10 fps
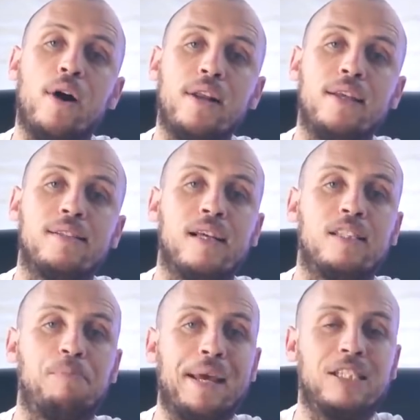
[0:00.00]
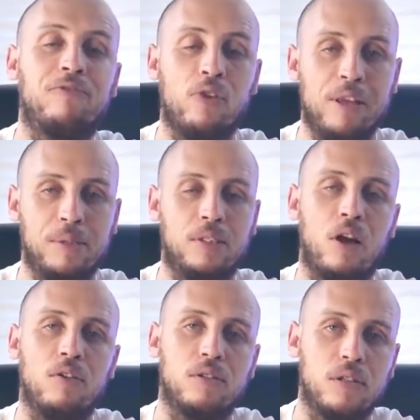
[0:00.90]
what it is that's best for
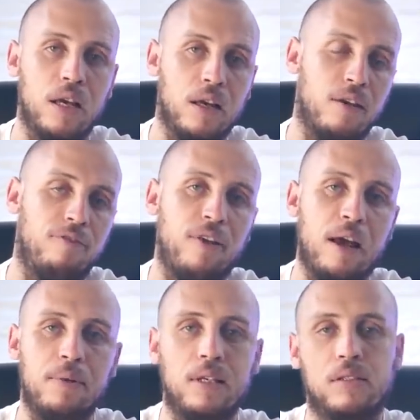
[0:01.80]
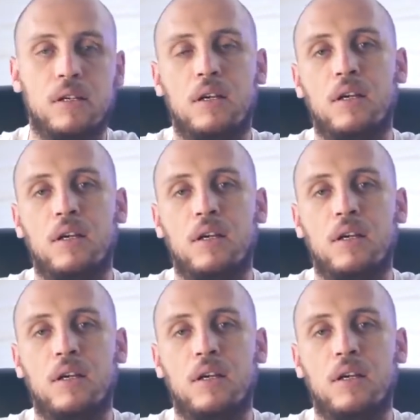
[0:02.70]
themselves, their families,